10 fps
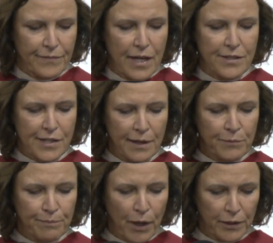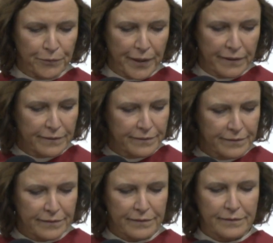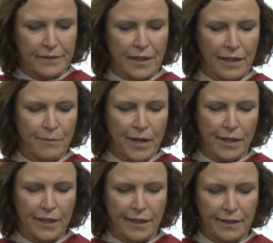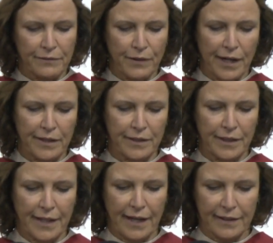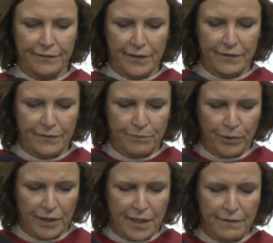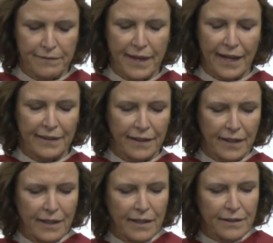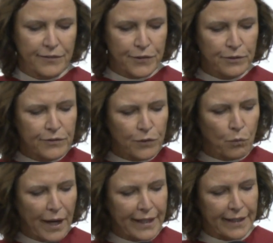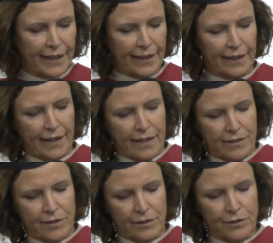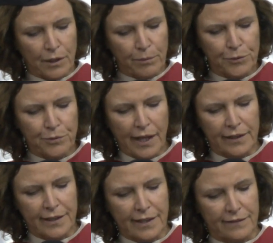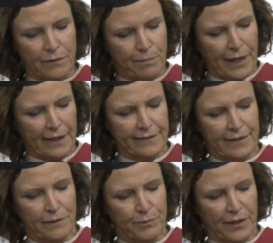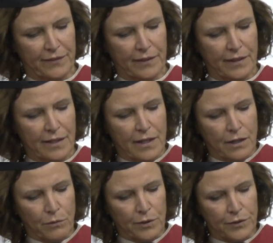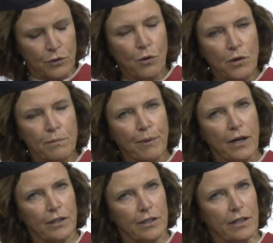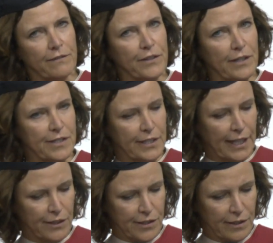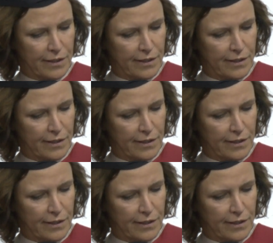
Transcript: James Baldwin, an American writer and activist, believed that students' awakening to the troubled realities of the past and the present was a core part of their education.